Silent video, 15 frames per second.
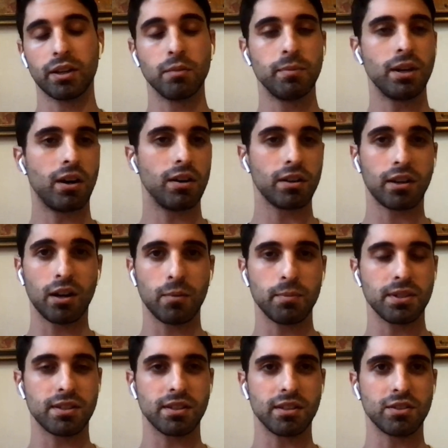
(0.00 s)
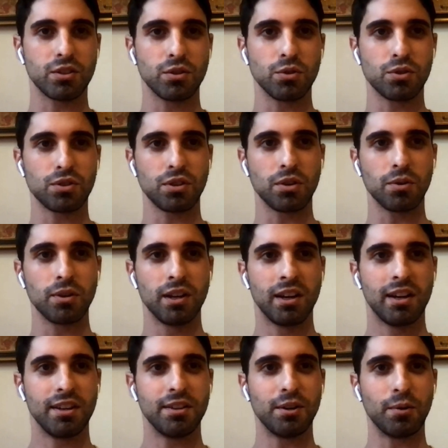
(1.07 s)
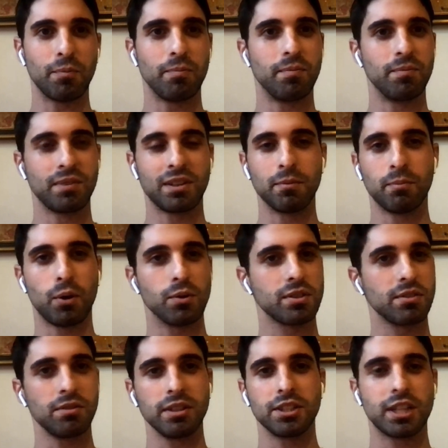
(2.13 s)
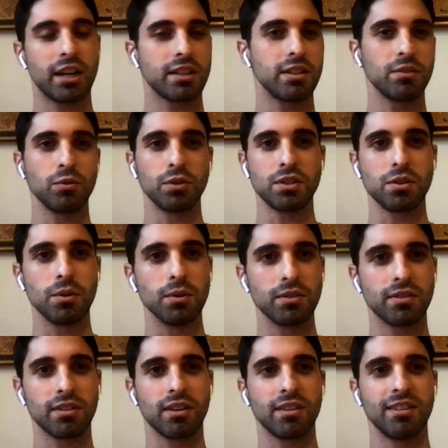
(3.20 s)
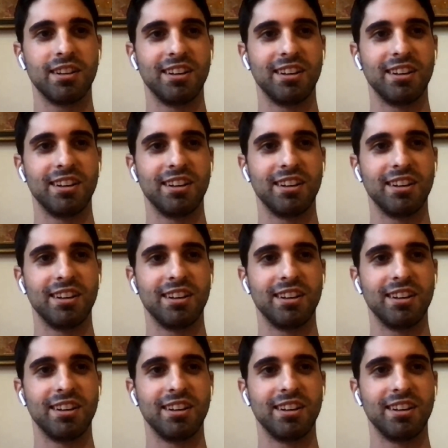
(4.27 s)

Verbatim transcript: it can be all encompassing too. So, you know, compulsively checking results on